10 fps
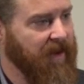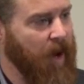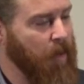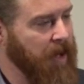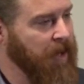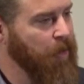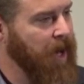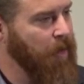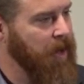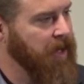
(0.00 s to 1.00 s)
I want to do what
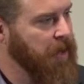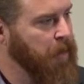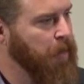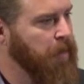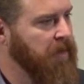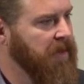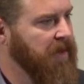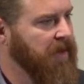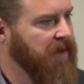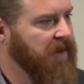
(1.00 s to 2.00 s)
I want to do.
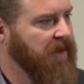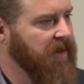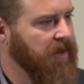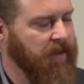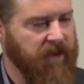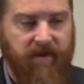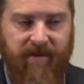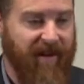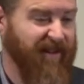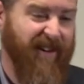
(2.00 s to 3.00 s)
And the Holy Spirit's
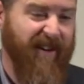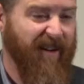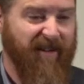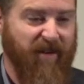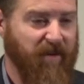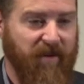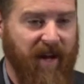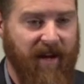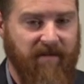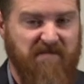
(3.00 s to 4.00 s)
like, no, don't do
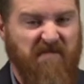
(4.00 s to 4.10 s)
that.